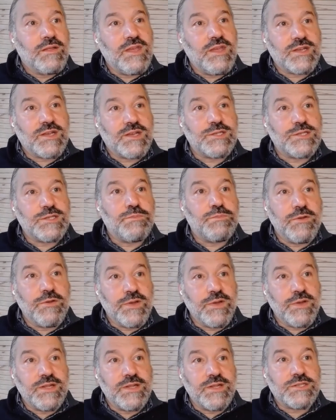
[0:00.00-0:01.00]
the
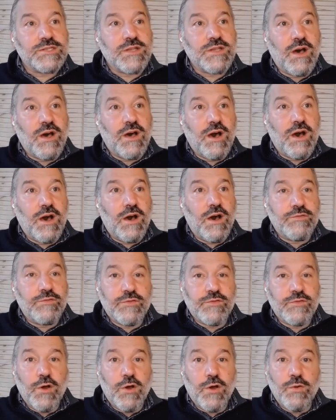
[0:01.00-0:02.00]
experience
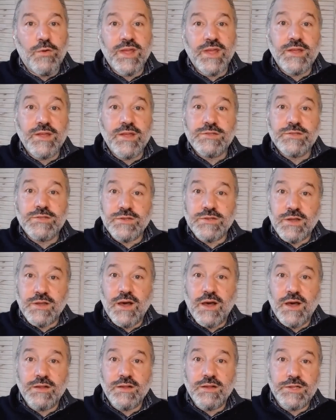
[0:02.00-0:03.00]
going to
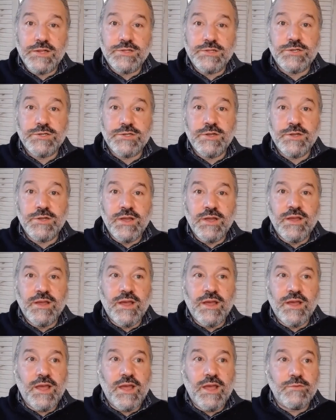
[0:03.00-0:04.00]
college
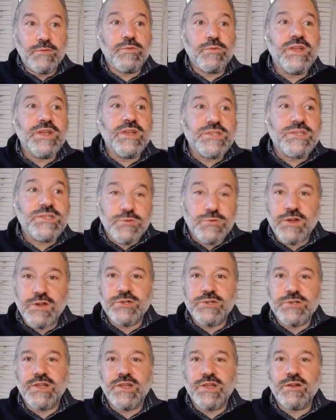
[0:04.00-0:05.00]
and
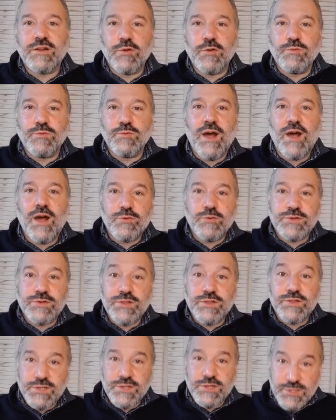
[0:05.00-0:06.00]
restructured it
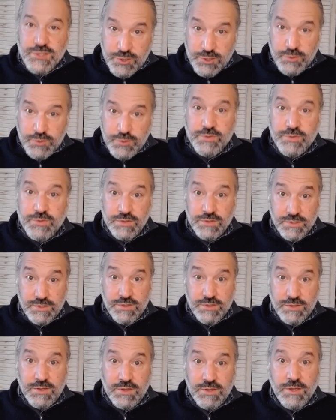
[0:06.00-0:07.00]
around the
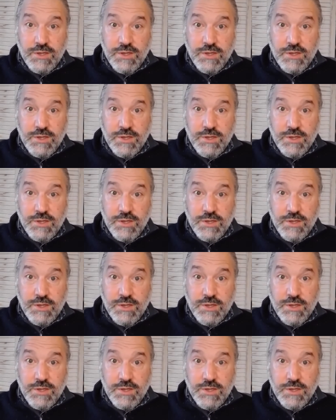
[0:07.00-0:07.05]
student